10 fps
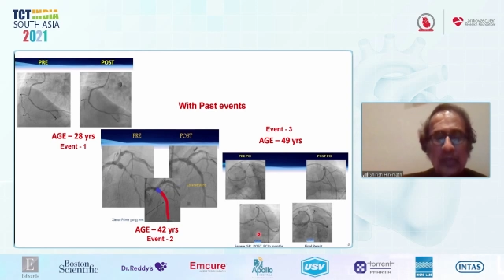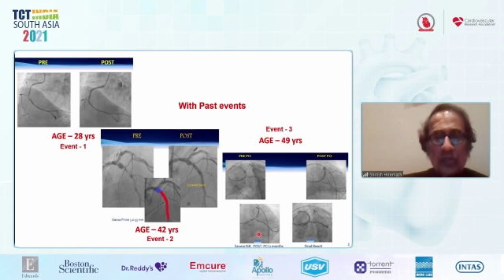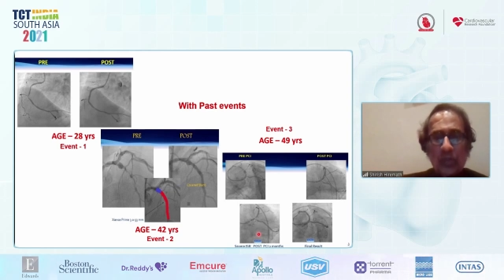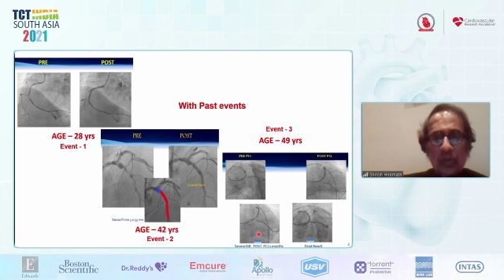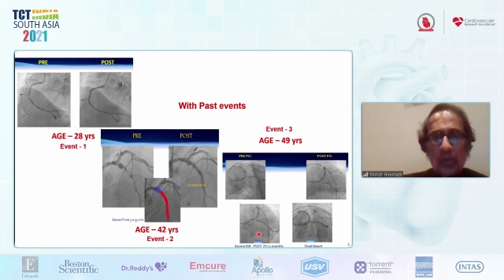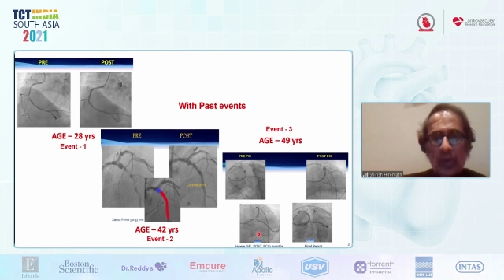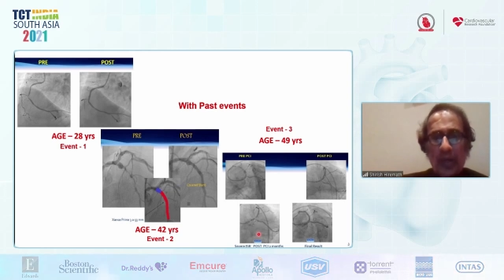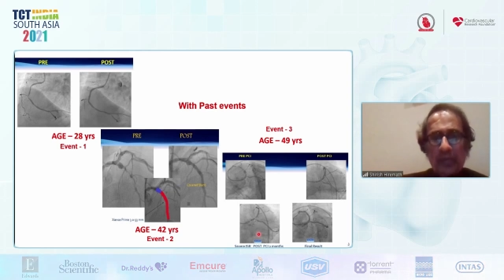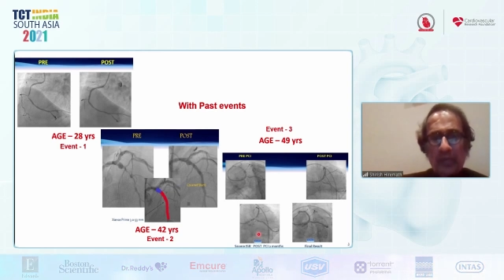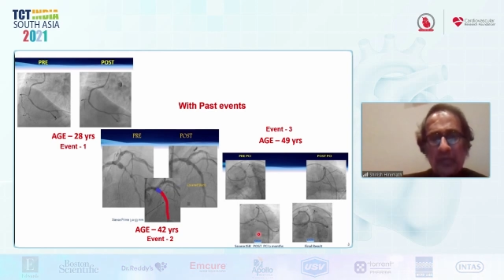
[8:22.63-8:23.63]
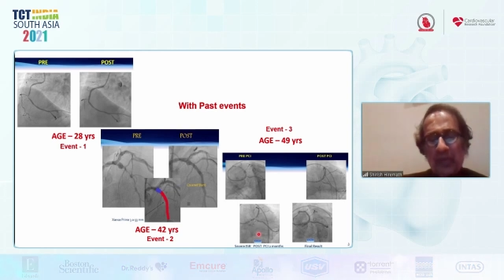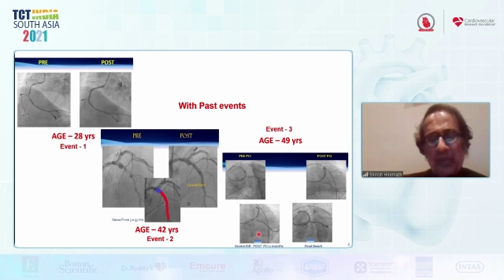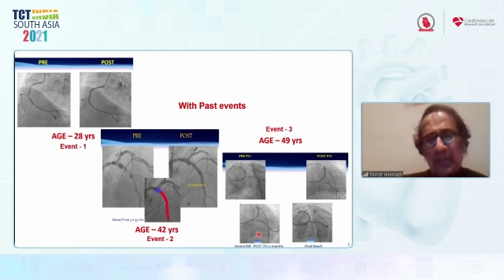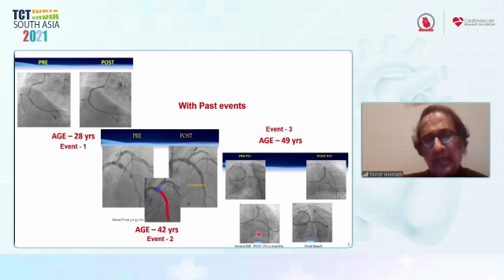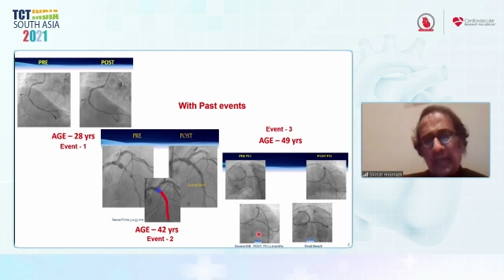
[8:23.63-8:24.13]
So I would
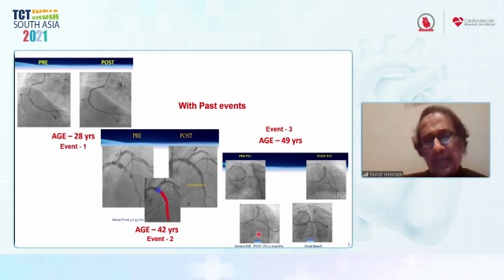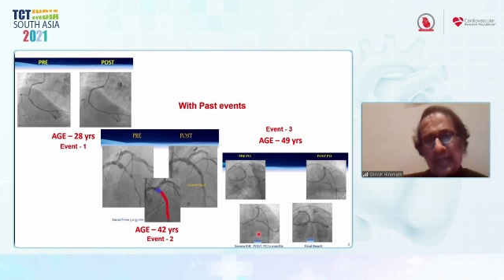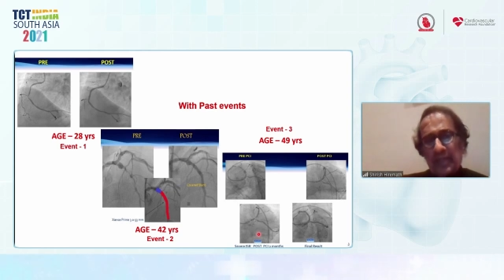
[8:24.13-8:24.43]
feel that